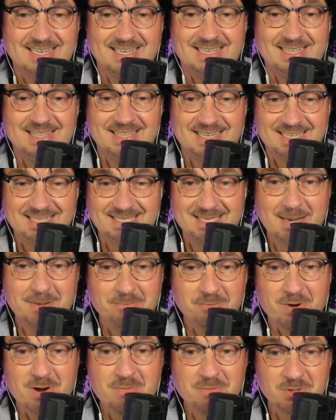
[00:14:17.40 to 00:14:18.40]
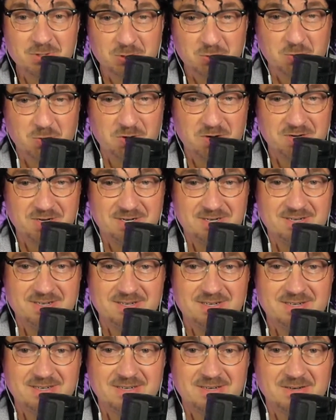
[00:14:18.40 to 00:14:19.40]
the Contemporary Resort.
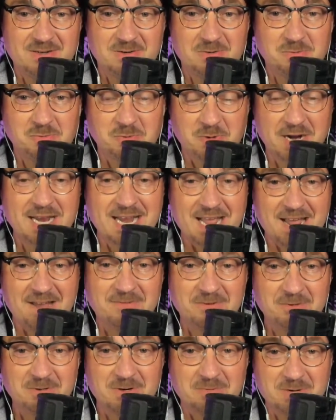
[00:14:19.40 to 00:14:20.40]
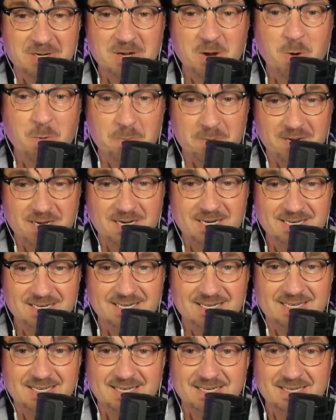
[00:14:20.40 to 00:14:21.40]
Right after it reopened,
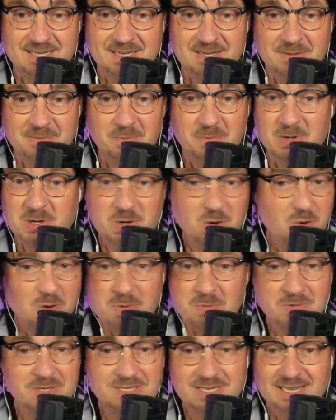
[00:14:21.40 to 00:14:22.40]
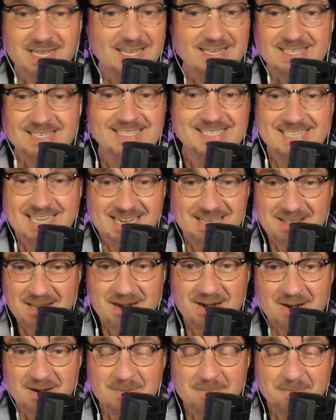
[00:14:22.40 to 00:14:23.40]
when no one was allowed to stay
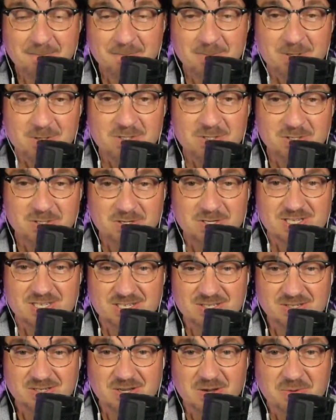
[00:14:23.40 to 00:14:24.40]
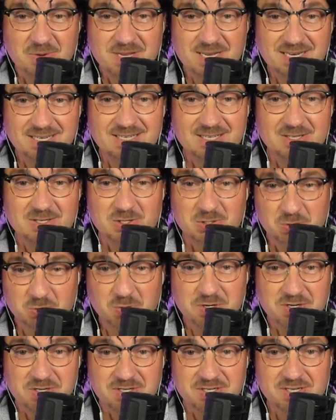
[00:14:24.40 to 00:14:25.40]
there, but you could still go into the
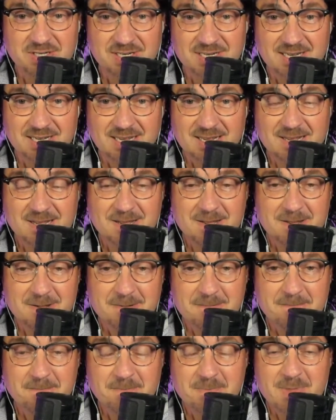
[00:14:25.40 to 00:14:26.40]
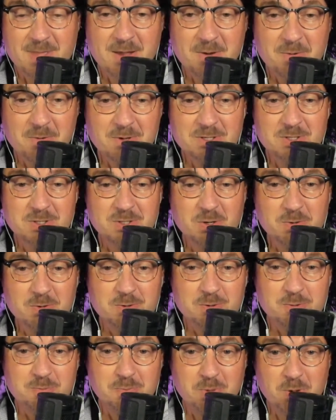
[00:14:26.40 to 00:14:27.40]
stores. It was so
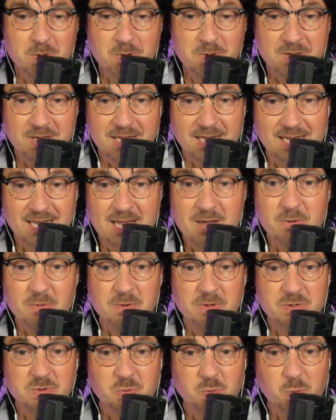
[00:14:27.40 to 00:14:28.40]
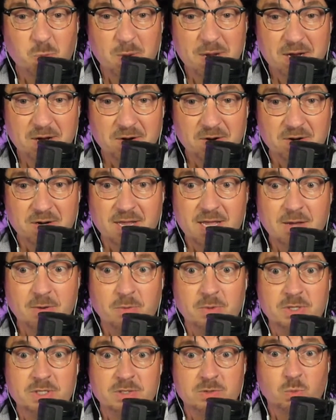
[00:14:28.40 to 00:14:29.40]
spooky. It was weird.
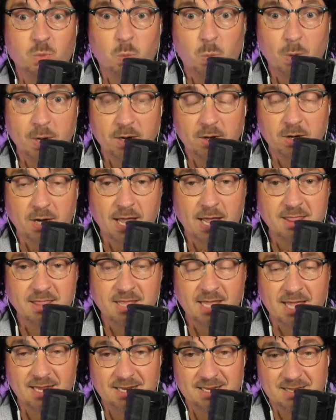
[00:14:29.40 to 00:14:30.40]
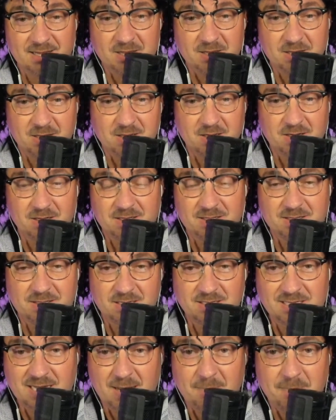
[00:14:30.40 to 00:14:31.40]
And to
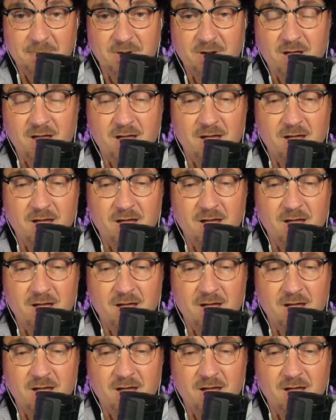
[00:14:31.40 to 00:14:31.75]
top it off,